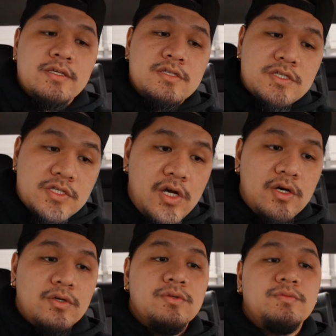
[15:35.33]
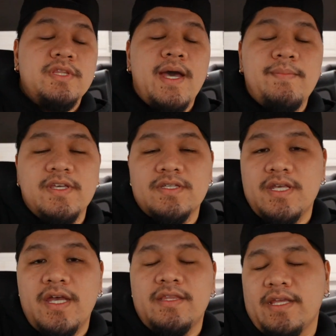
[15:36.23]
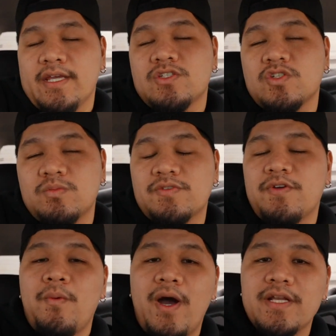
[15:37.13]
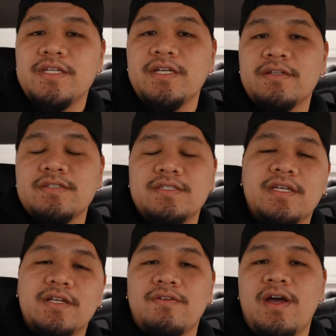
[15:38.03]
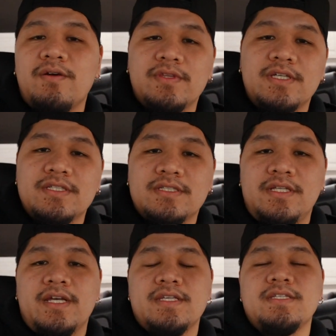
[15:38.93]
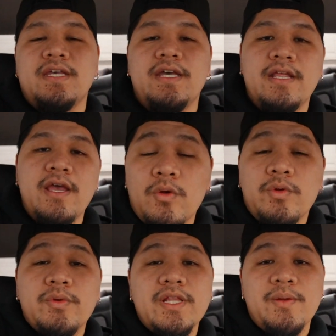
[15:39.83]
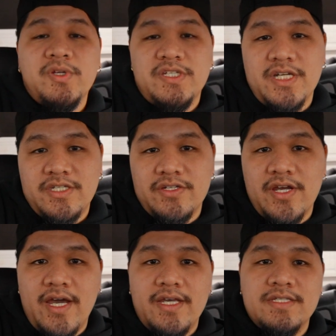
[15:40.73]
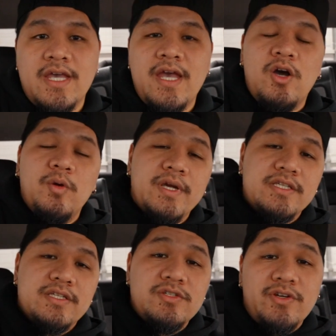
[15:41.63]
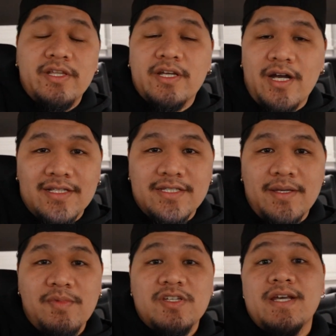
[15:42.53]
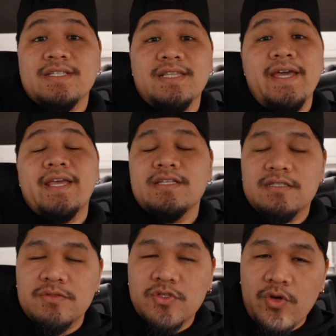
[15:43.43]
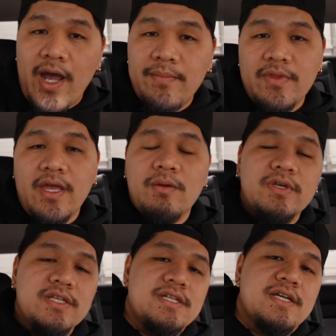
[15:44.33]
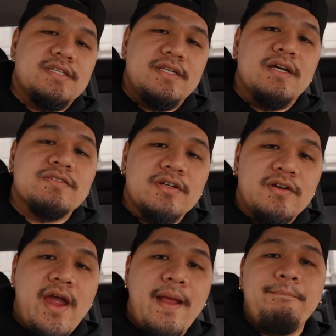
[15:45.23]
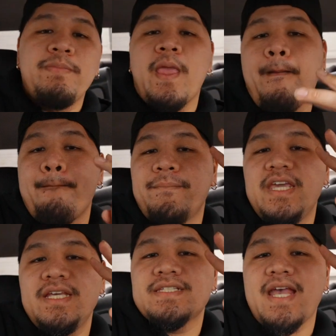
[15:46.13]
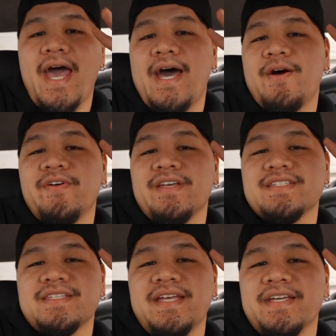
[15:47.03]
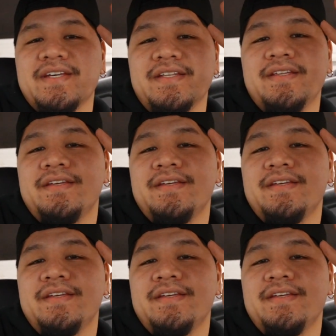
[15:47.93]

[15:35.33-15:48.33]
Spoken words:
So with that being said, thank you guys so much for watching, sticking around with us. Like I said, we really appreciate you guys. Hope you guys are enjoying the content. Make sure you guys like and subscribe, and we'll catch you guys in the next one. All right, peace out and stay good.